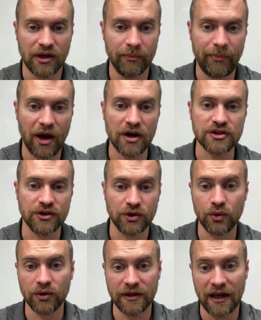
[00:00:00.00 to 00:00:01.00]
compared to the
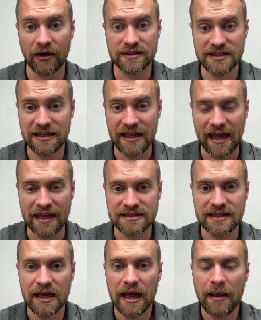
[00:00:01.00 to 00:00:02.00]
Google guaranteed ads.